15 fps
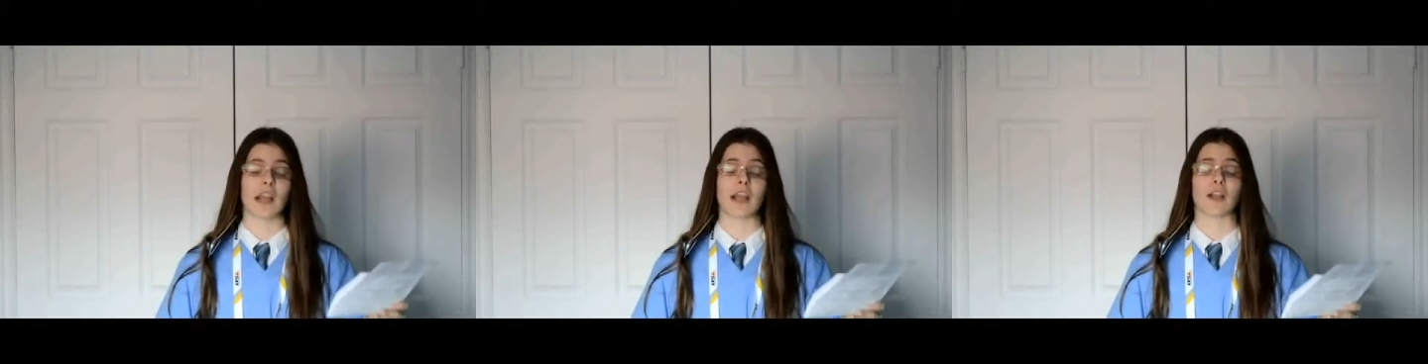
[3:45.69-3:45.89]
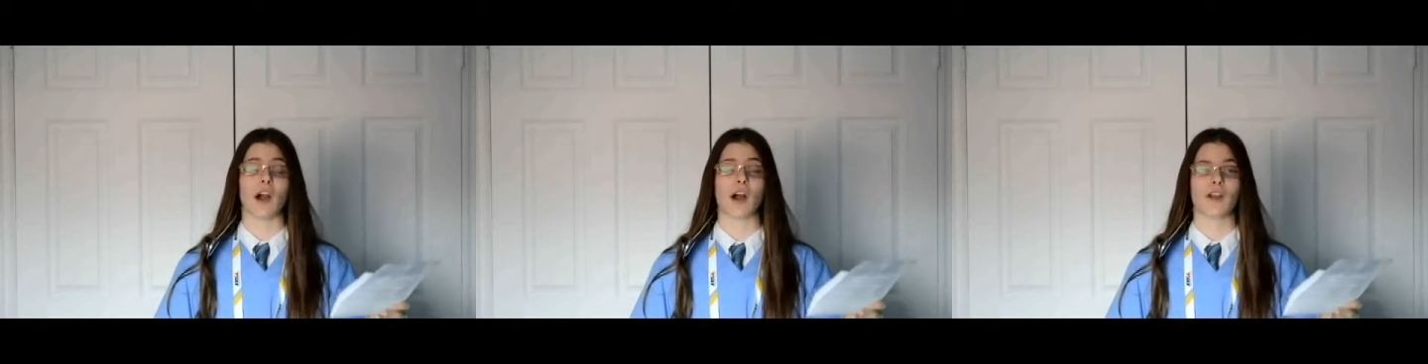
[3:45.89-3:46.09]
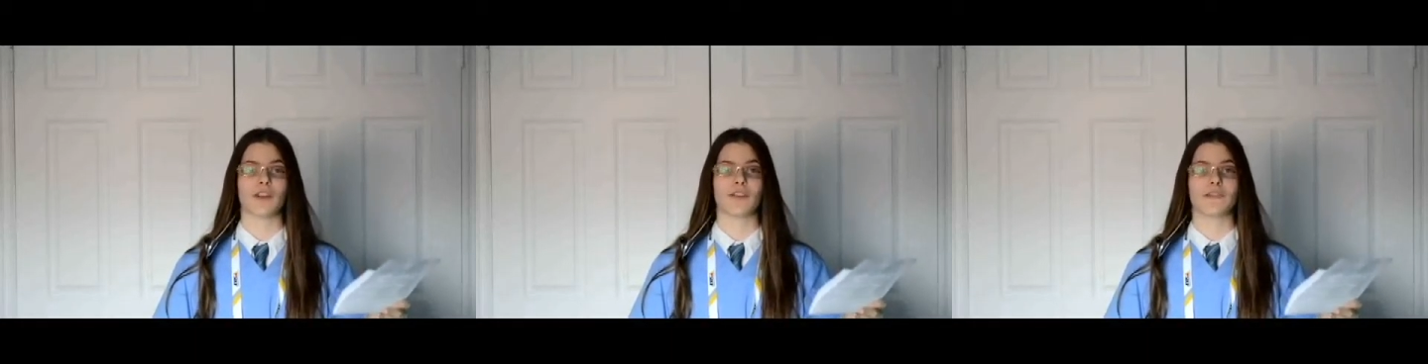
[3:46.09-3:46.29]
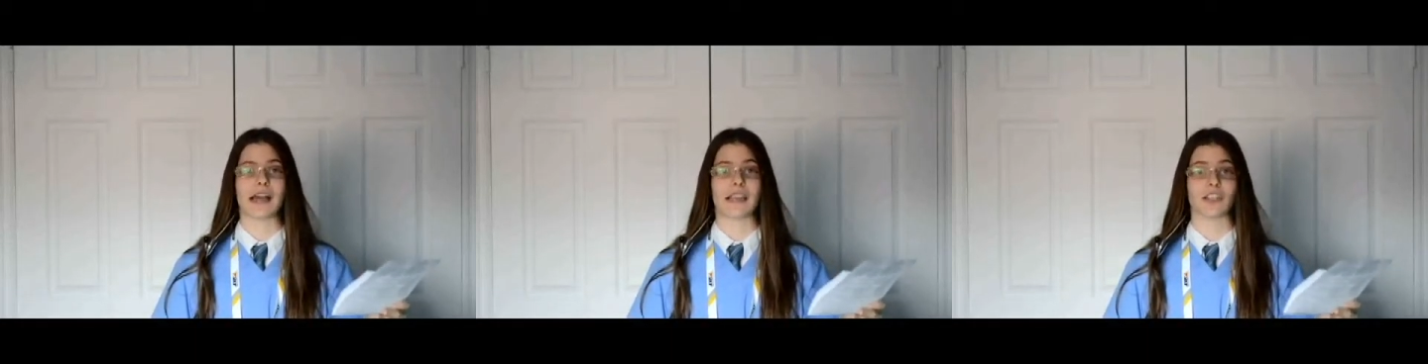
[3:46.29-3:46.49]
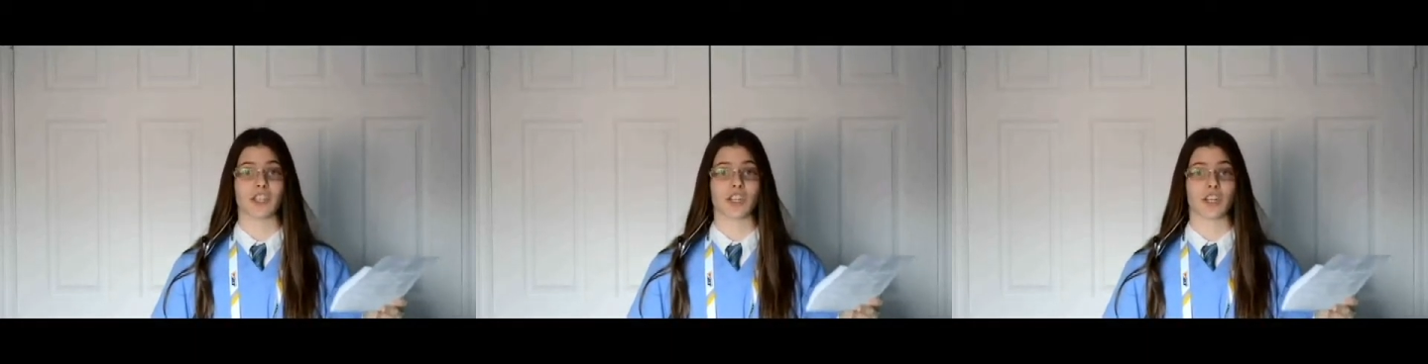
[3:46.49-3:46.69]
and
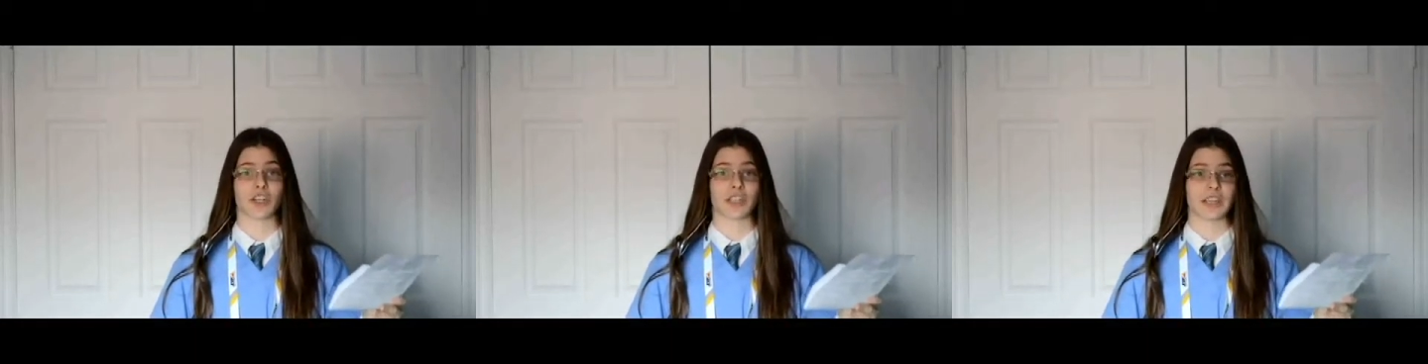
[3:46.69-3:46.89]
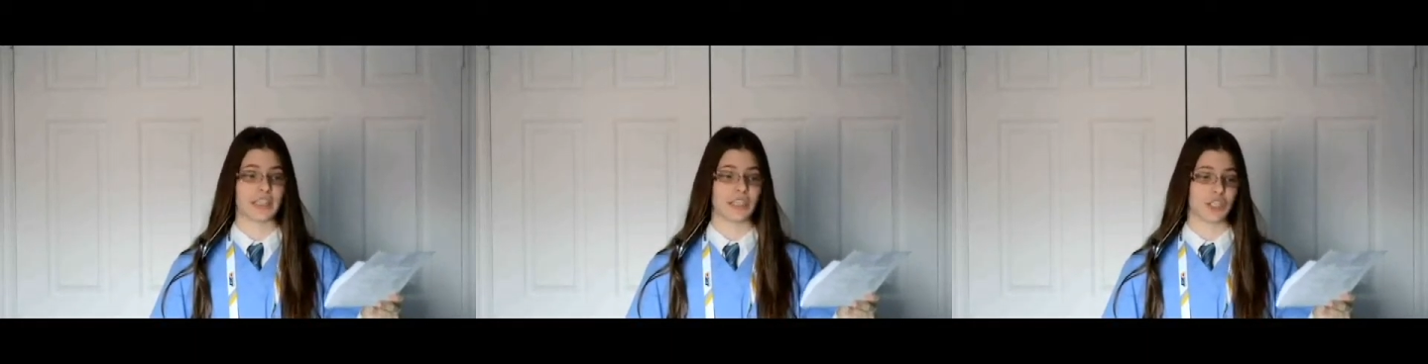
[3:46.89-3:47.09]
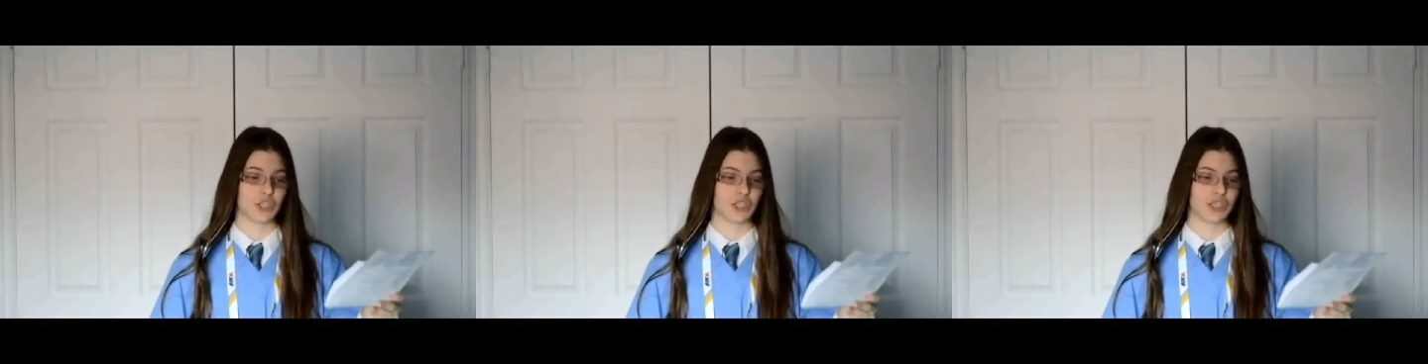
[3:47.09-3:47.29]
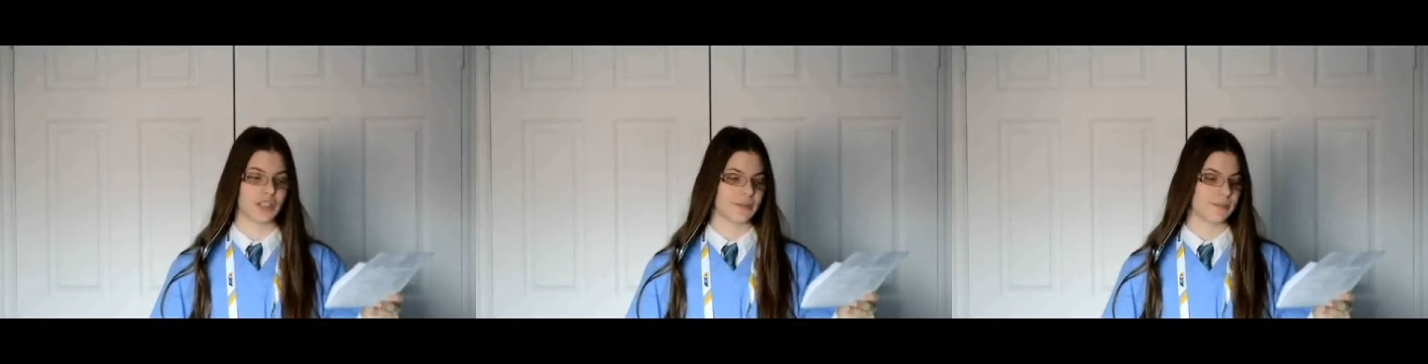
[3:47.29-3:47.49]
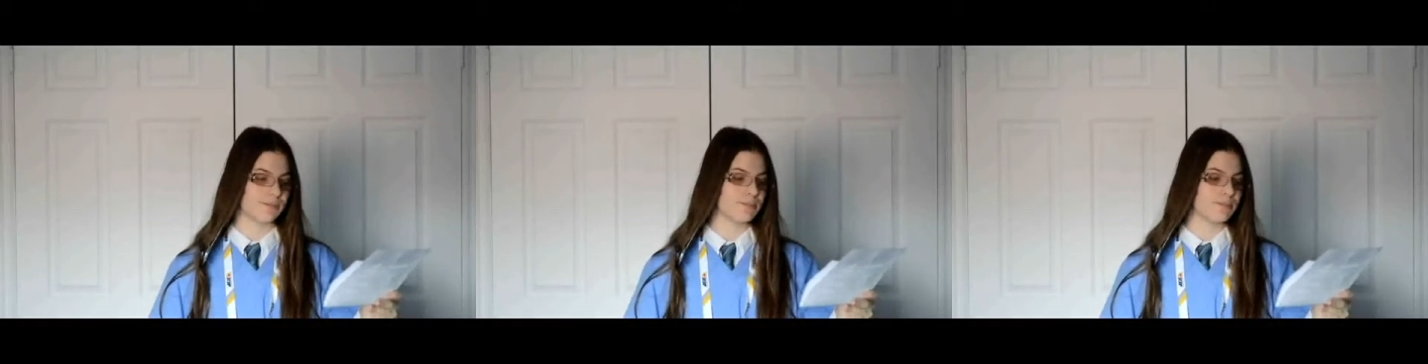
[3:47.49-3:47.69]
cardiovascular conditions.